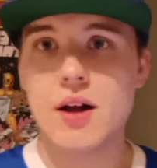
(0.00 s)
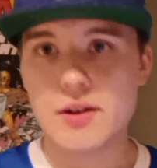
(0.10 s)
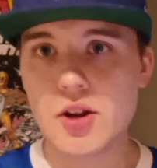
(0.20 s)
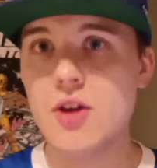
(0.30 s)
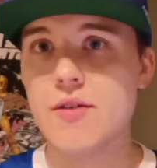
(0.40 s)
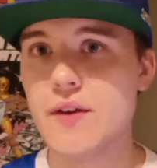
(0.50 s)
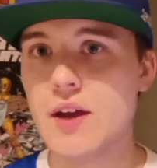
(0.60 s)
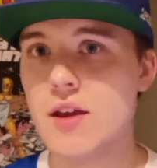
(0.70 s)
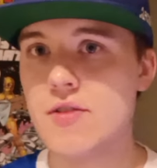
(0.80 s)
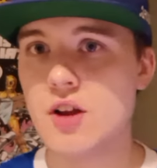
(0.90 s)
And do you
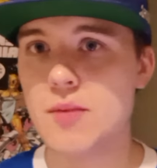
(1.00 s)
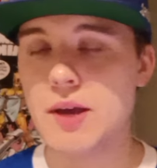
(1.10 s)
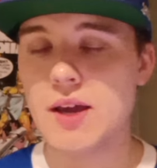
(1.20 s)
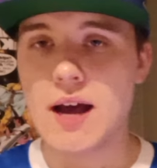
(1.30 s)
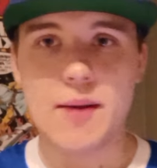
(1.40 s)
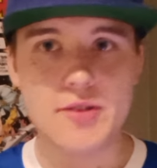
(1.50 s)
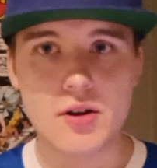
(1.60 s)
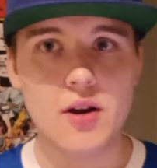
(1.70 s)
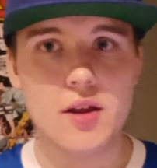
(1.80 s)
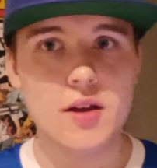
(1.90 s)
think he's going to be
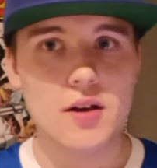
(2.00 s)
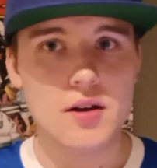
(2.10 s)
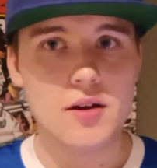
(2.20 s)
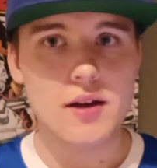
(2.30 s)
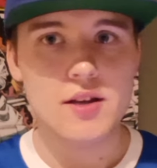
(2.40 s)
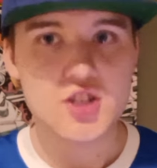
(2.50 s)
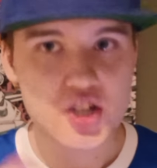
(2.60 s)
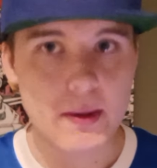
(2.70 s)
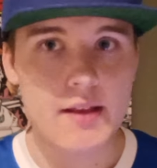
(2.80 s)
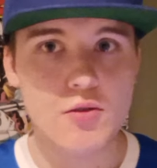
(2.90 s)
absolutely
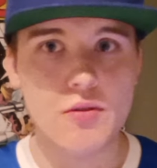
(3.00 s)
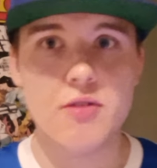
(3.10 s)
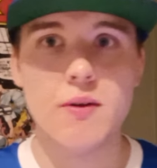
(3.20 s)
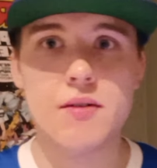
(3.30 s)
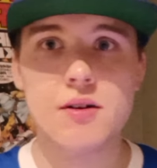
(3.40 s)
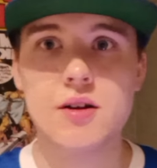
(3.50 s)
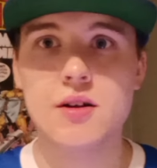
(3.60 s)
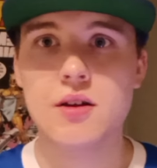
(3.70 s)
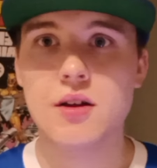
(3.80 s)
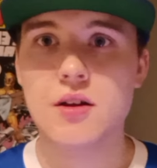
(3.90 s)
instrumental to our
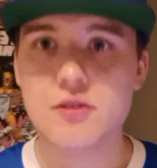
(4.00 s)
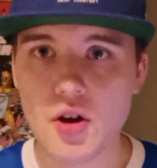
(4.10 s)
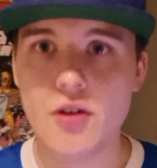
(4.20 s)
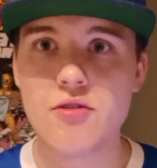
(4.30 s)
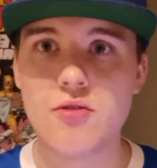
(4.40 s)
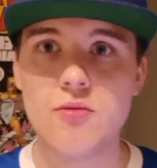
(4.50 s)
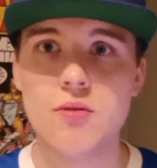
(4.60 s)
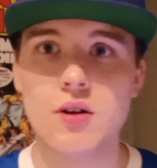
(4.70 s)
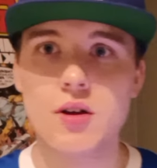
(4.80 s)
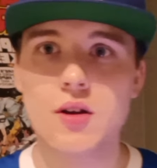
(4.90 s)

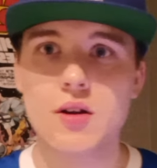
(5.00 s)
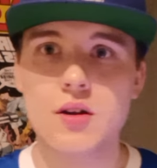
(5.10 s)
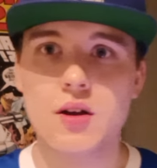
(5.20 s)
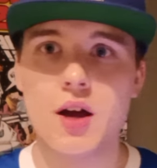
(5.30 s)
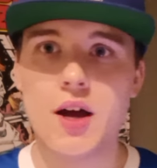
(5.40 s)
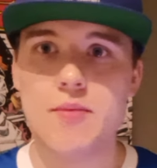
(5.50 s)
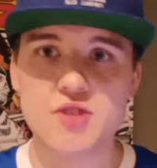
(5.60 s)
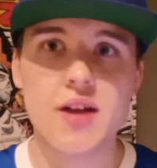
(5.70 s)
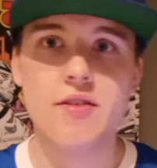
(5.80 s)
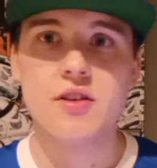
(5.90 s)
title
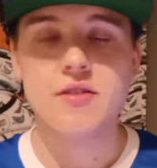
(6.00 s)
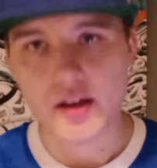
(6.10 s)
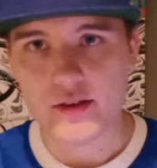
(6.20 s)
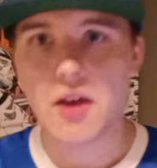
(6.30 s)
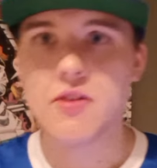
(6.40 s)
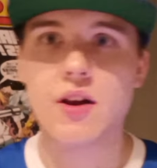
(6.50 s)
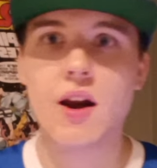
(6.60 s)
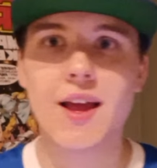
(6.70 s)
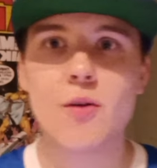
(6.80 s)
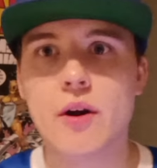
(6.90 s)
chances next season
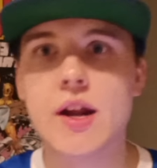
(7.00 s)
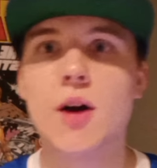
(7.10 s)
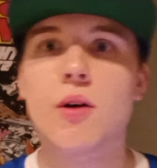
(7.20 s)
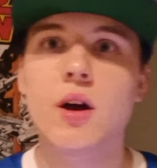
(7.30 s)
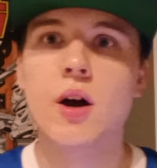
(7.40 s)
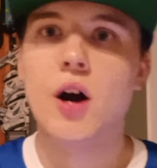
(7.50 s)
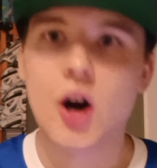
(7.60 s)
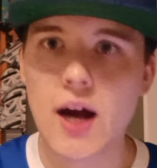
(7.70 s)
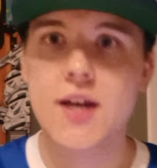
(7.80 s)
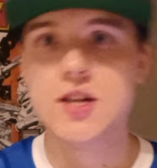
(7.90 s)
in League One? Now,
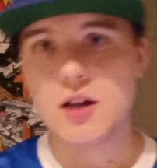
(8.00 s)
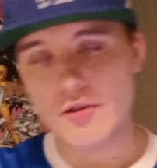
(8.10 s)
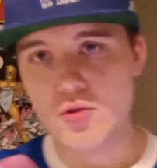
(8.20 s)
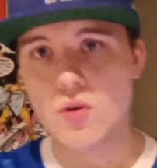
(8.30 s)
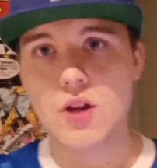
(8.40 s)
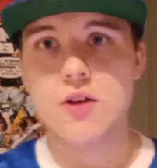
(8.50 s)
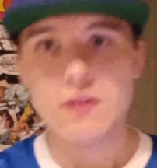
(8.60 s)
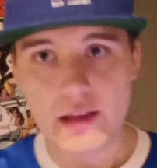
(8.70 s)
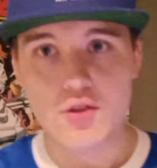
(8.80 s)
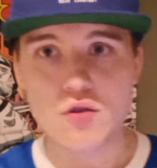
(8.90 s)
I actually saw, you know,
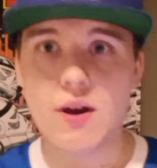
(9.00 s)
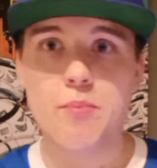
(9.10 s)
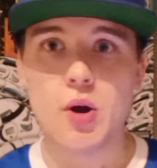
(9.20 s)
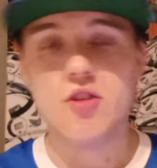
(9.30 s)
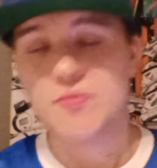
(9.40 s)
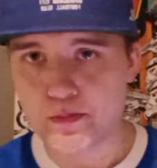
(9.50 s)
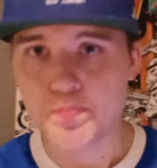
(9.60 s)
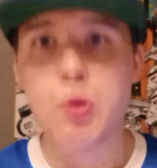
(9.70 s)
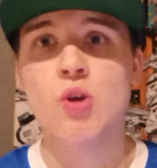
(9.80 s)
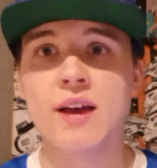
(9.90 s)
an Instagram post
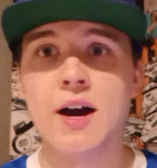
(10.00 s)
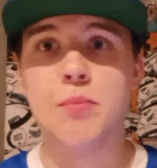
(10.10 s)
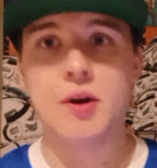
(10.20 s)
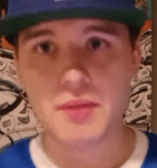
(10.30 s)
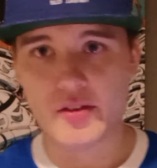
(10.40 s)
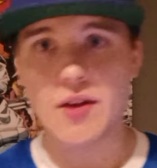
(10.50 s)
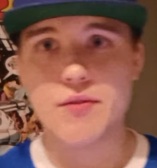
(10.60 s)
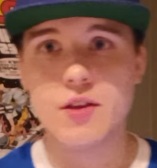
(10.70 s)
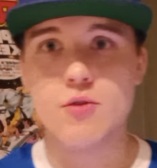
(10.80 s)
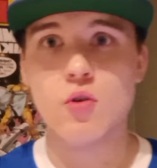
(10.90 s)
put out by
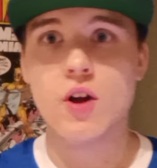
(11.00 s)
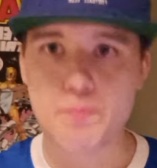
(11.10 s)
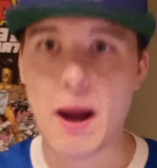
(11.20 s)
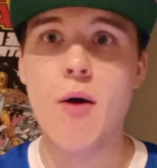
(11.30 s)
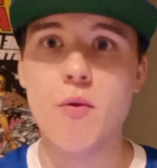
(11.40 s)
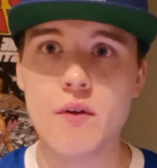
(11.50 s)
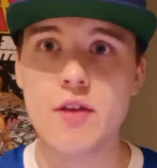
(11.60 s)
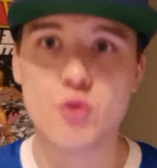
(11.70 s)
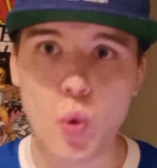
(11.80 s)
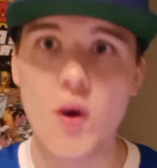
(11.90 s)
Bcfc Talk about
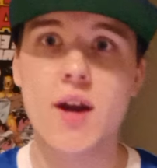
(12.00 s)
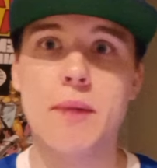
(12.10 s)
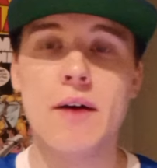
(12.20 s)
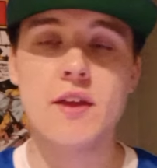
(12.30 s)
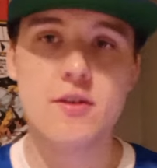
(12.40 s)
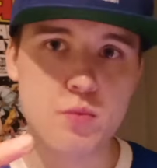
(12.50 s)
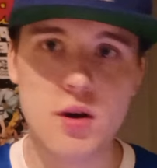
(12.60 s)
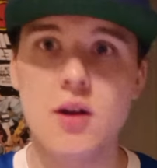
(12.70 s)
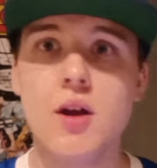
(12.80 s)
this, talking about this.